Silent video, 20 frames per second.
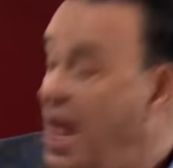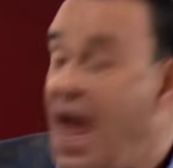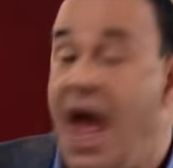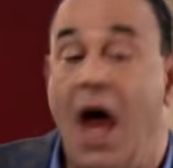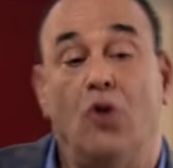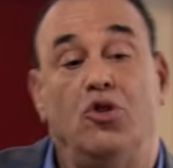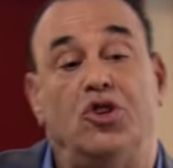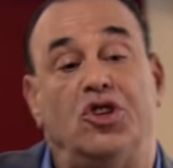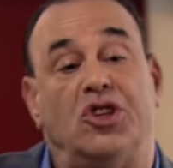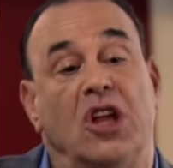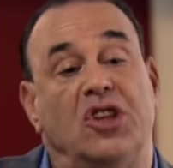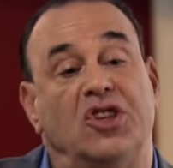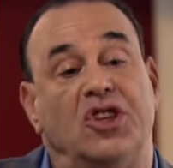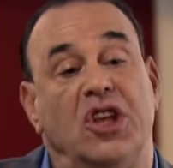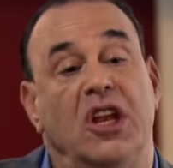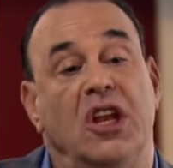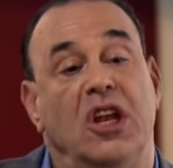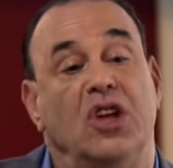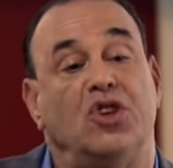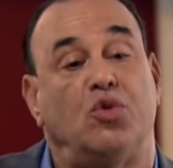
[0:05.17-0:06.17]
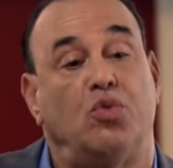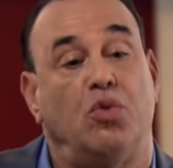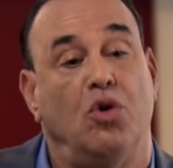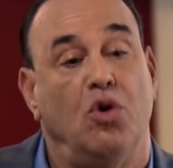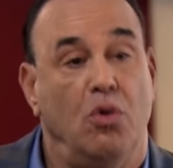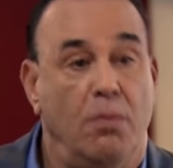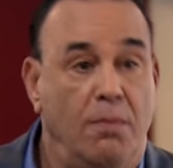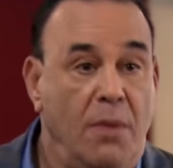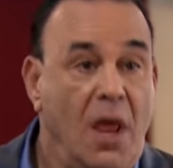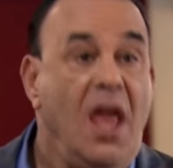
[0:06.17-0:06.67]
today's video, we're going to cover even
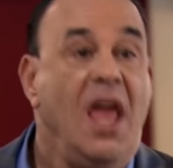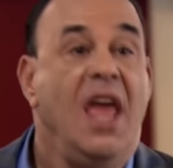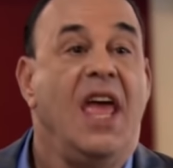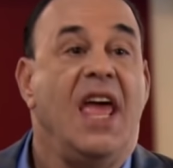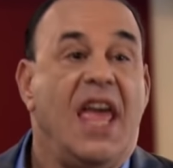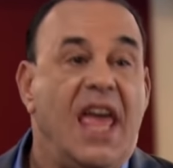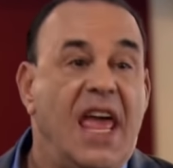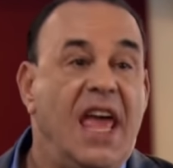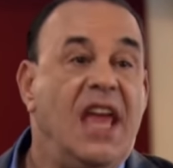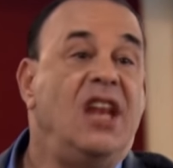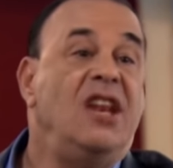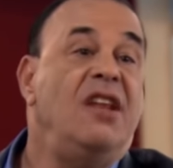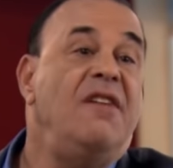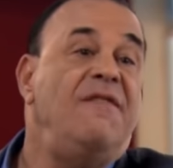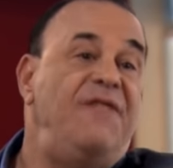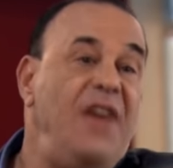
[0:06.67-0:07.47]
more of the worst bars